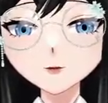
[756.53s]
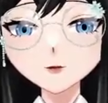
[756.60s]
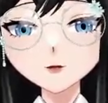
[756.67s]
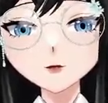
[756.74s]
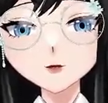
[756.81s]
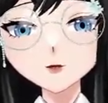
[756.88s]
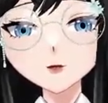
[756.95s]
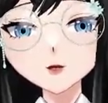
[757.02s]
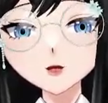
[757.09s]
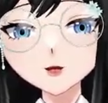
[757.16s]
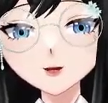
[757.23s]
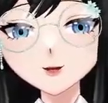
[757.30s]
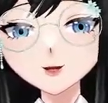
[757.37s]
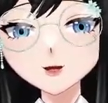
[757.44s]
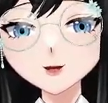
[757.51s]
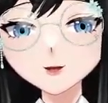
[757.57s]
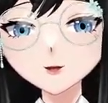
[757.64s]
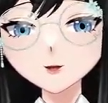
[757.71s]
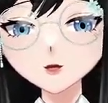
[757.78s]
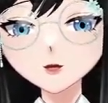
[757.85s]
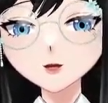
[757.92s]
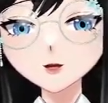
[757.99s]

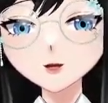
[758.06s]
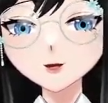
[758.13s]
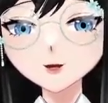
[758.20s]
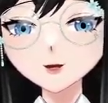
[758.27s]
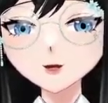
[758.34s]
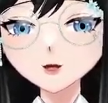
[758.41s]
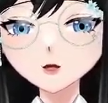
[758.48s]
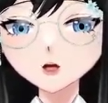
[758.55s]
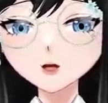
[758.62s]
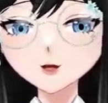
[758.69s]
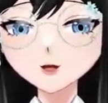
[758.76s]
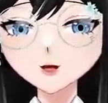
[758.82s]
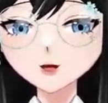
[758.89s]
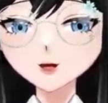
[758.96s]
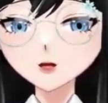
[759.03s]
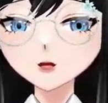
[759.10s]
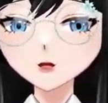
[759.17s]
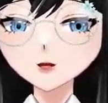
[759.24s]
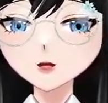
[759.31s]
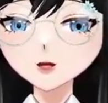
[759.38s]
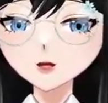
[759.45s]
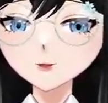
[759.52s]
nucleuses can digest the linker
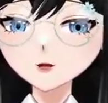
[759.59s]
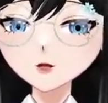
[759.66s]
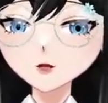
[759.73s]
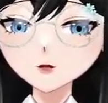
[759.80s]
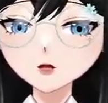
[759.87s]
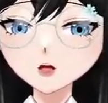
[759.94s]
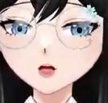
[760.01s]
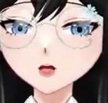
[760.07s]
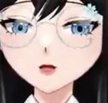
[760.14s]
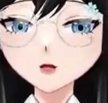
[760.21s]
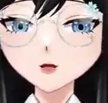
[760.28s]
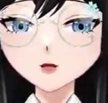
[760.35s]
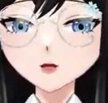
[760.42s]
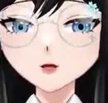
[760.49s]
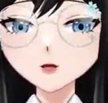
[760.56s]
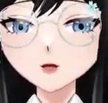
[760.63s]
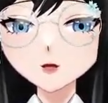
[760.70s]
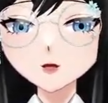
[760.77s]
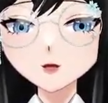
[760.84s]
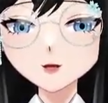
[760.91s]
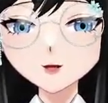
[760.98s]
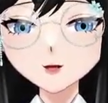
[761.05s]
DNA between
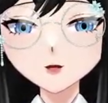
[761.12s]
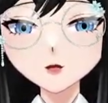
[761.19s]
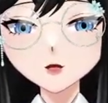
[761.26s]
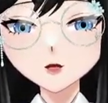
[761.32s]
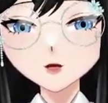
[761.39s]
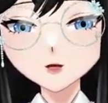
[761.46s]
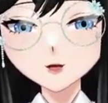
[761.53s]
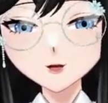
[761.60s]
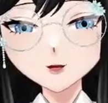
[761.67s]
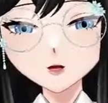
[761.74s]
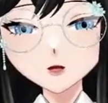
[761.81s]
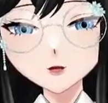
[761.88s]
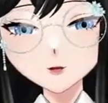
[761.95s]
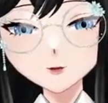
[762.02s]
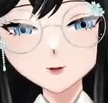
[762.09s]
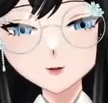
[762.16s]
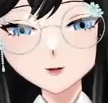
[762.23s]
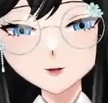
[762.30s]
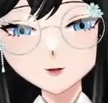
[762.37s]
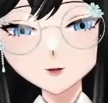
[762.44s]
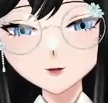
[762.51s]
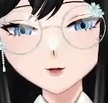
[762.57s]
the nucleosomes,
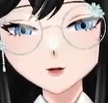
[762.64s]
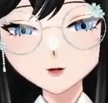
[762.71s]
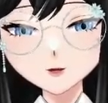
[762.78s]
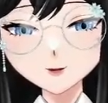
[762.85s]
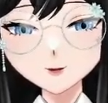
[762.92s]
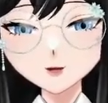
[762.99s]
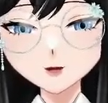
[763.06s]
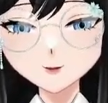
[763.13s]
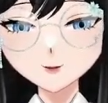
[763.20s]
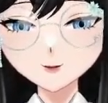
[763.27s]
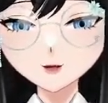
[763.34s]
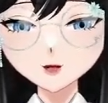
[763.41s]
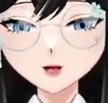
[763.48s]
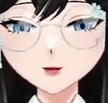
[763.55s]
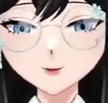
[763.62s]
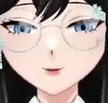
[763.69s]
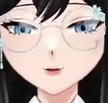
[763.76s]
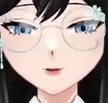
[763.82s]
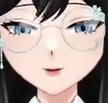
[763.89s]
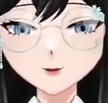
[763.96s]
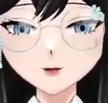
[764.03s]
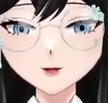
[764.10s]
and that would
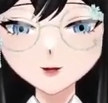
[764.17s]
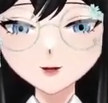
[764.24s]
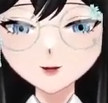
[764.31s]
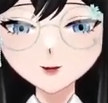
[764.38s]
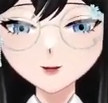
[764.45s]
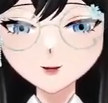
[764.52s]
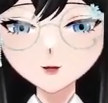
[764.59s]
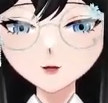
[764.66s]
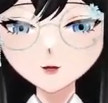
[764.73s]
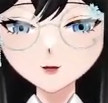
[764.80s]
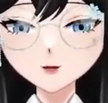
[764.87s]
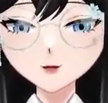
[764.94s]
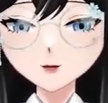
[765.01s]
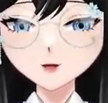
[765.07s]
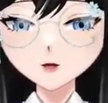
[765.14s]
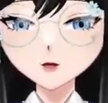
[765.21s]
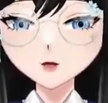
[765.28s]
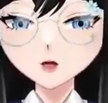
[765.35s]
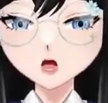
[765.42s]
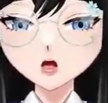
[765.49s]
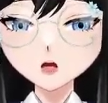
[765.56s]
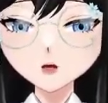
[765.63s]
release the nucleosome
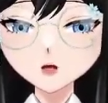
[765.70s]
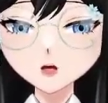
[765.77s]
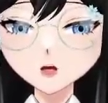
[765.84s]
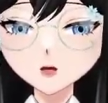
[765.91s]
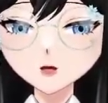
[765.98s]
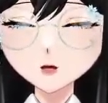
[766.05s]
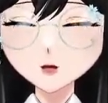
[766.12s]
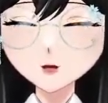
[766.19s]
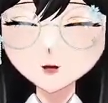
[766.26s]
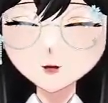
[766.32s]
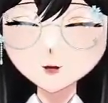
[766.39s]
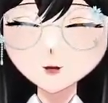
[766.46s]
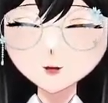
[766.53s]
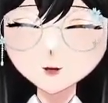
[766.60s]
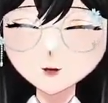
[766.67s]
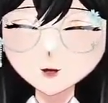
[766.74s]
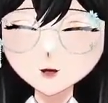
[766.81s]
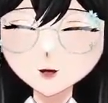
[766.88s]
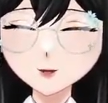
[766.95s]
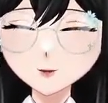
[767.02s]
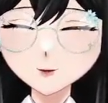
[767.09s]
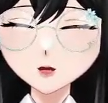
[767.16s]
core particle. And
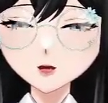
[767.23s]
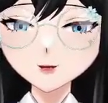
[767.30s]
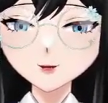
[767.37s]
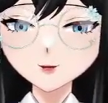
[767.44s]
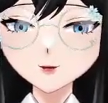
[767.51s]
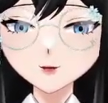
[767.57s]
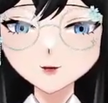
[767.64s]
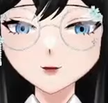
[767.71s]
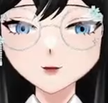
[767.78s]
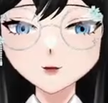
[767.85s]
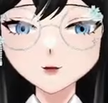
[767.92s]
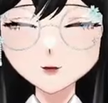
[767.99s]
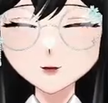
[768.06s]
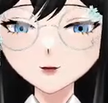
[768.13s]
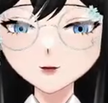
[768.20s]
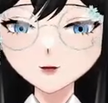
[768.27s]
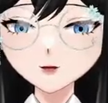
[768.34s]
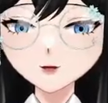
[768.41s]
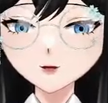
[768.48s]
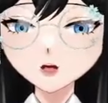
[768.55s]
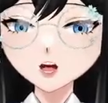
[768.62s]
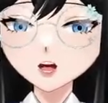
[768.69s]
when you
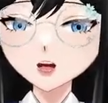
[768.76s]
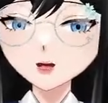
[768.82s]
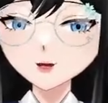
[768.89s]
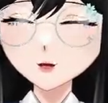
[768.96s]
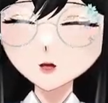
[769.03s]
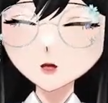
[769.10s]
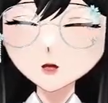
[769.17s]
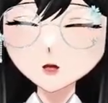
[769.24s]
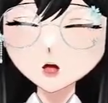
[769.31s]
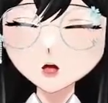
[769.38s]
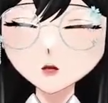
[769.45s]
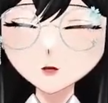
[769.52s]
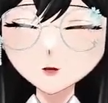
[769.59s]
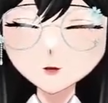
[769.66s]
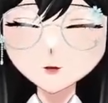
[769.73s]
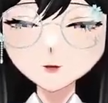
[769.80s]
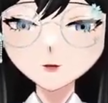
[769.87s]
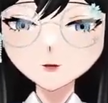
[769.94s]
add salt,